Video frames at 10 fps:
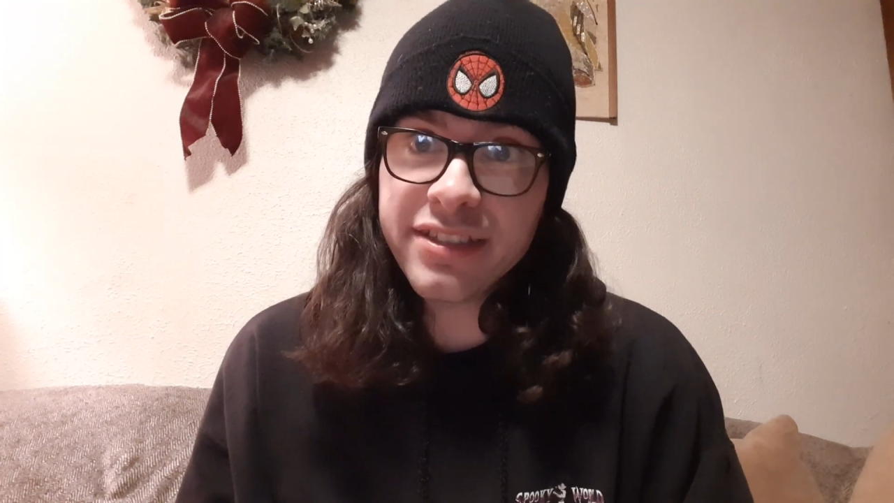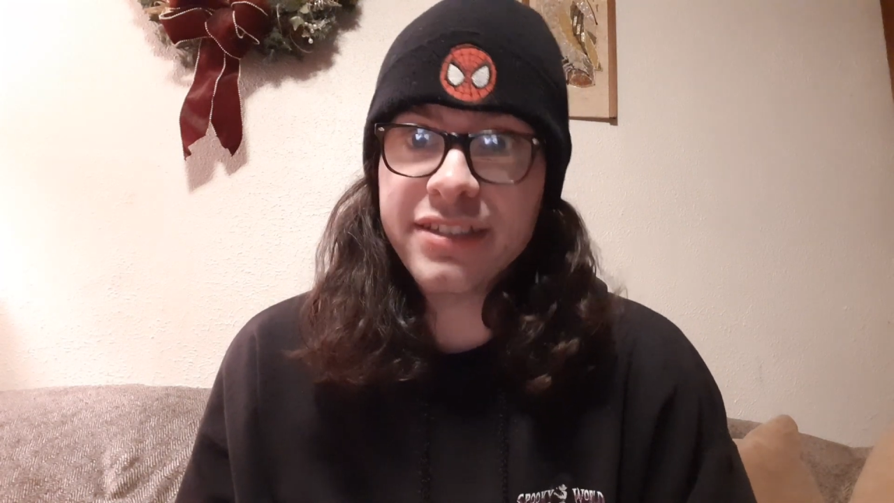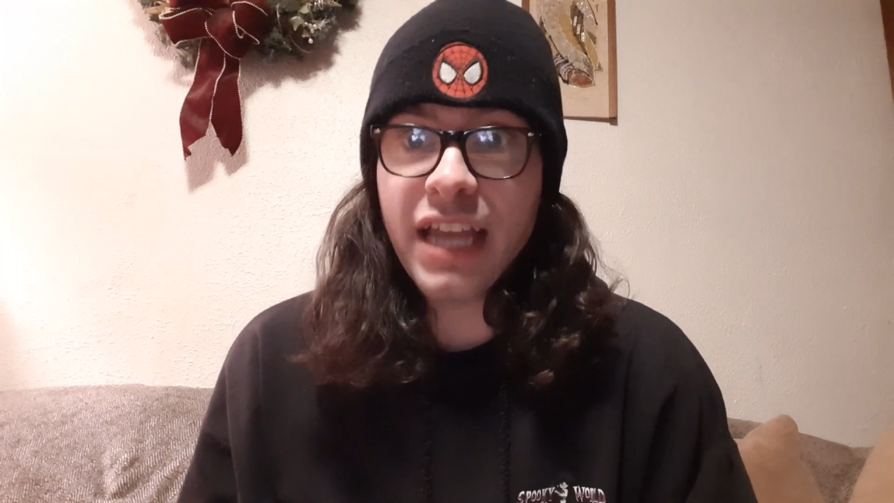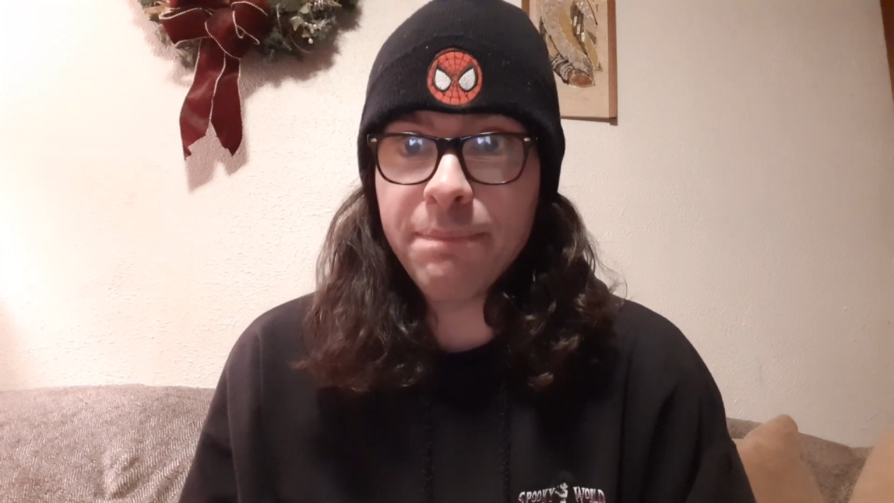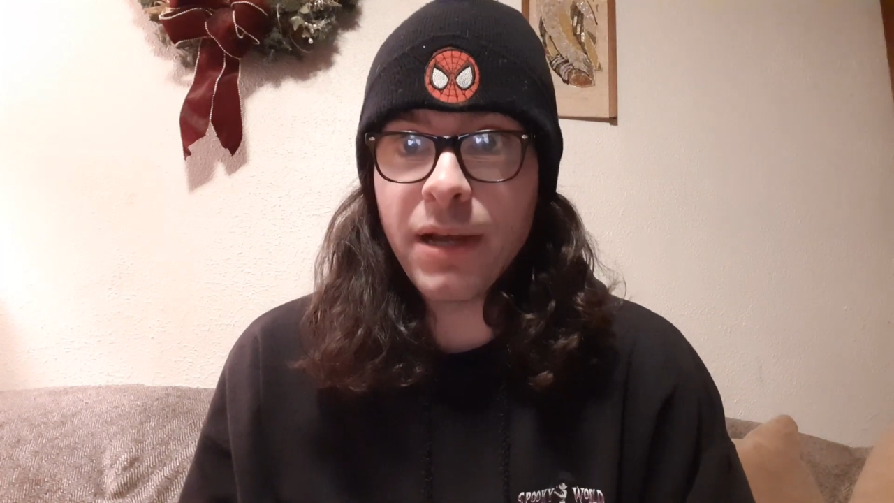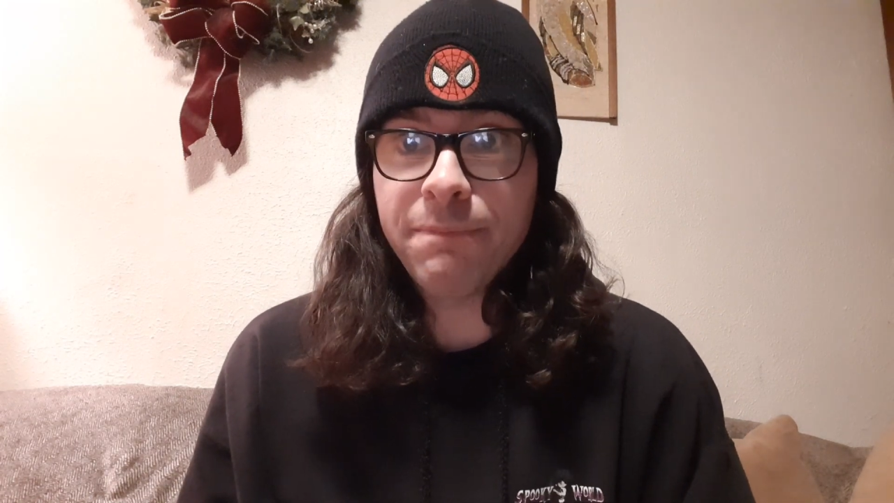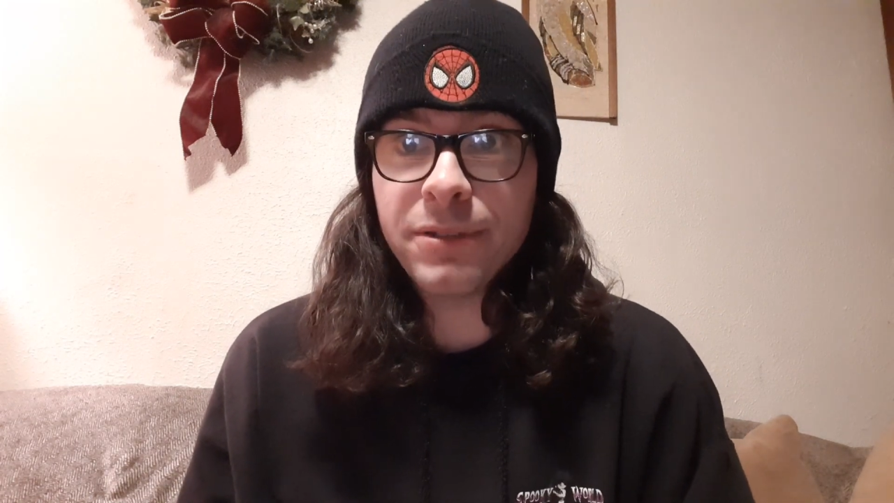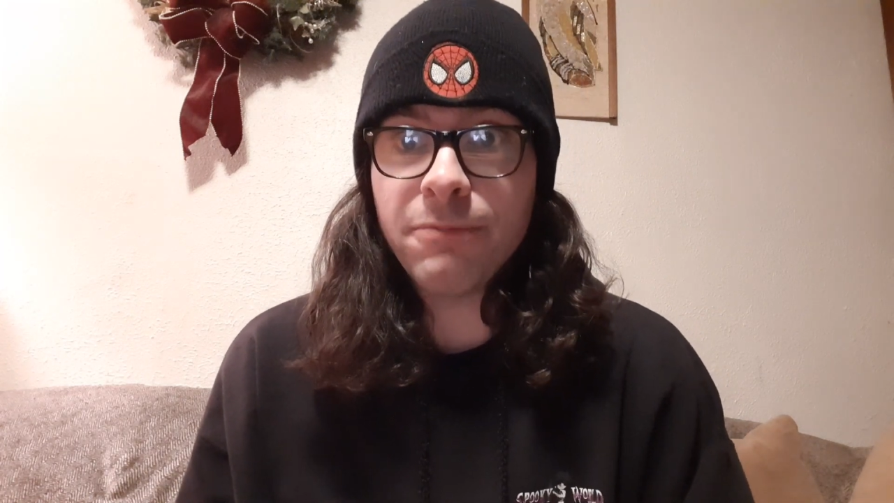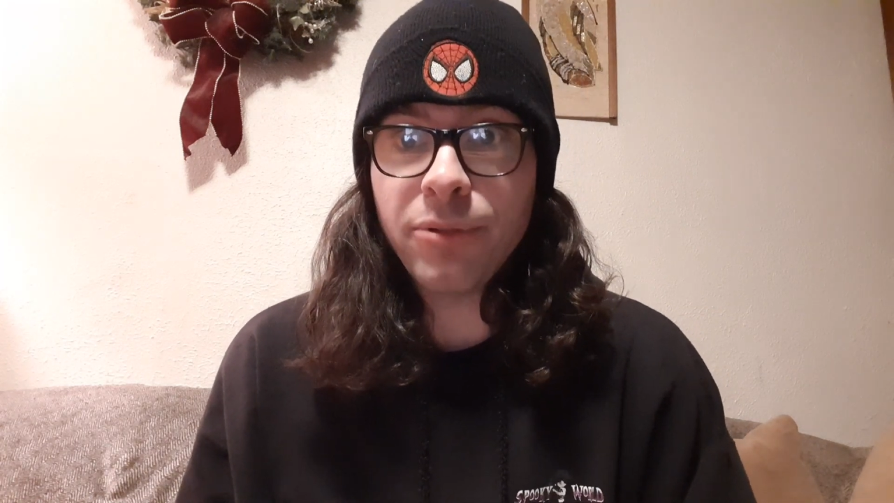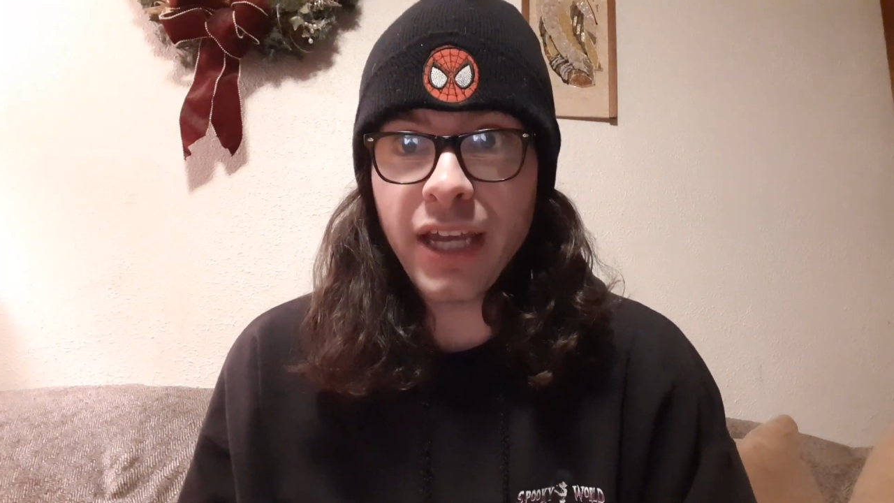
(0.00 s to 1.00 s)
to step up
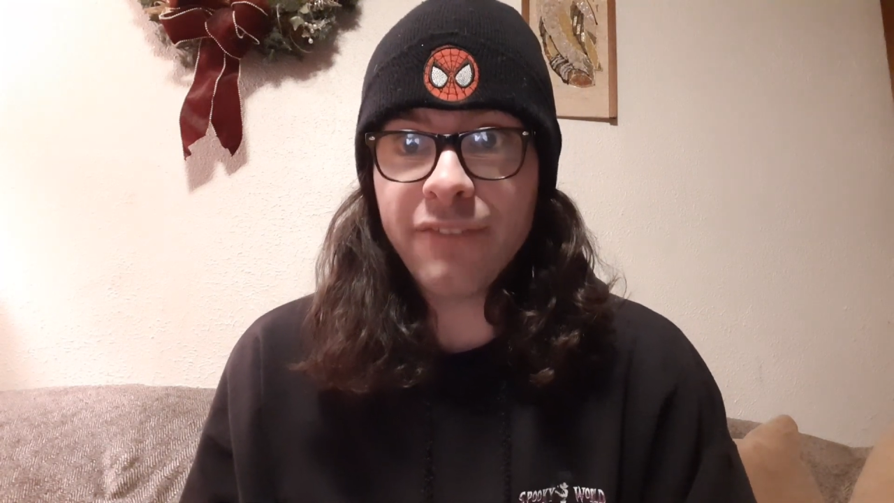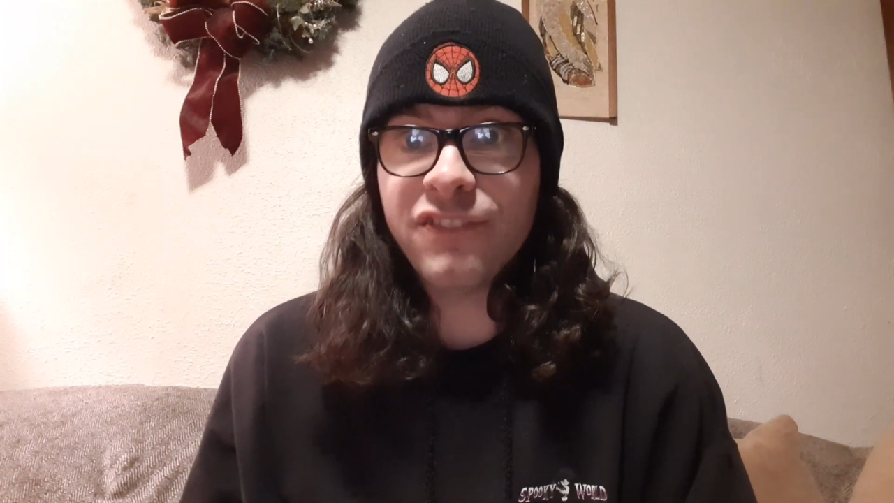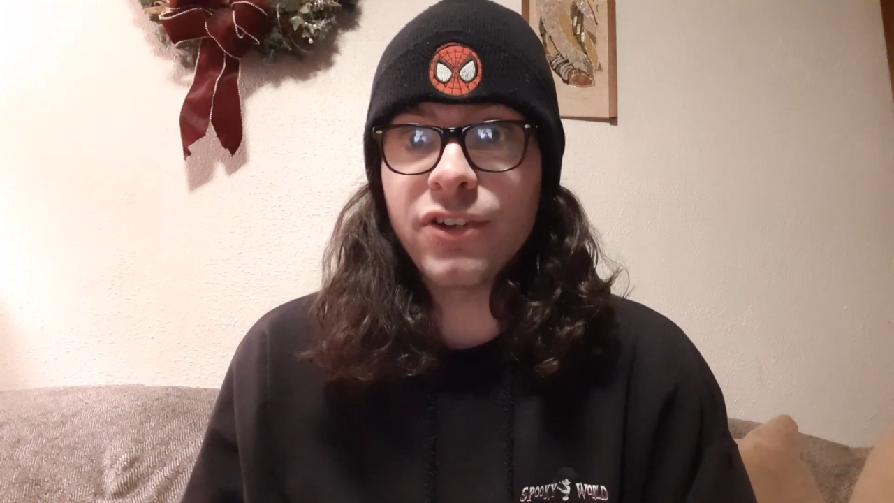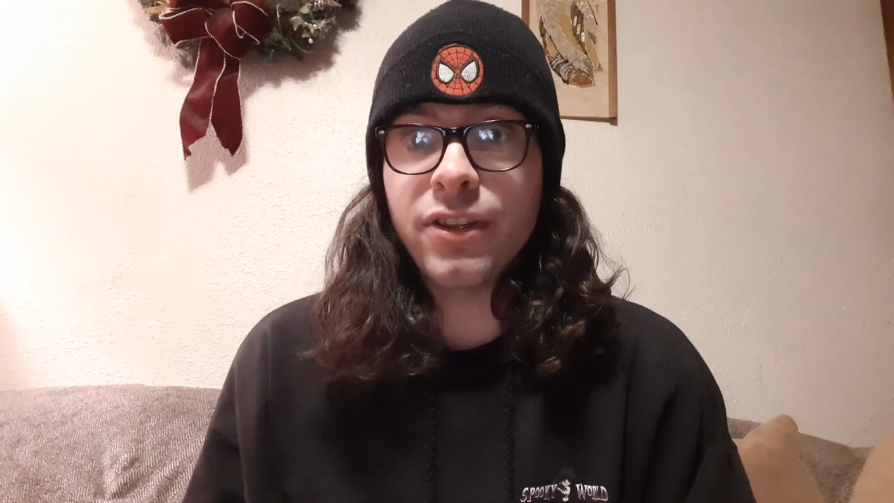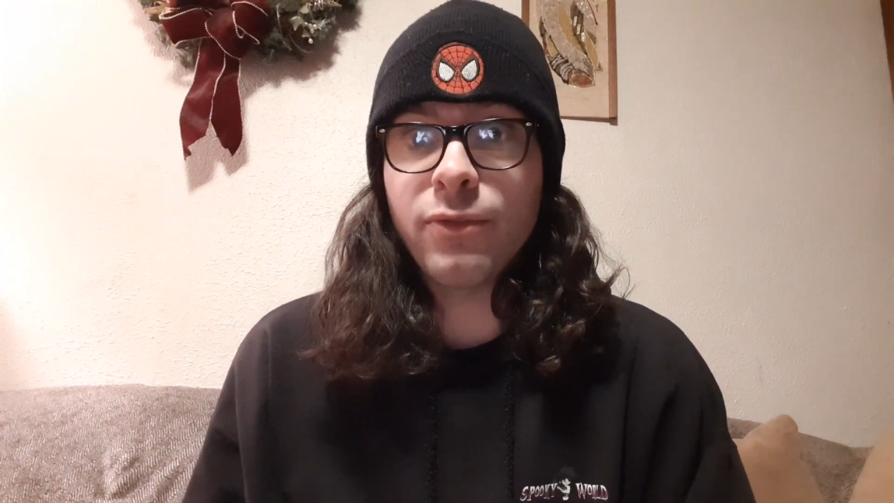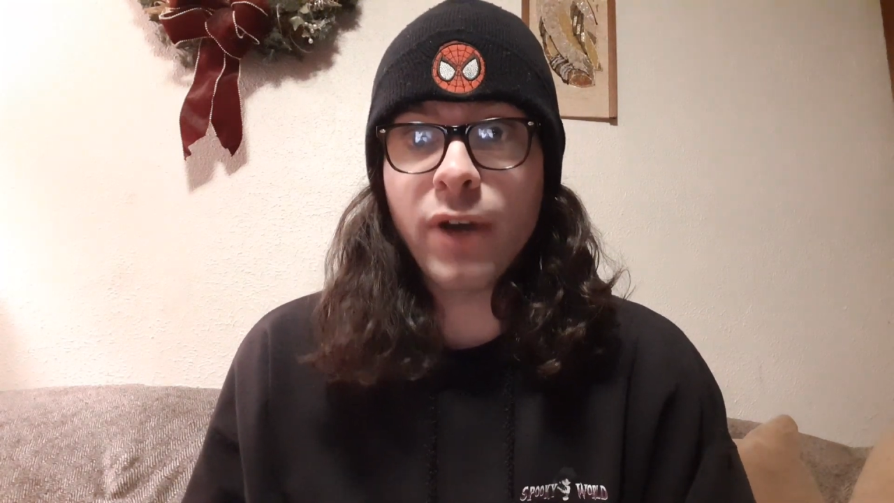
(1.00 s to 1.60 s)
the plate for the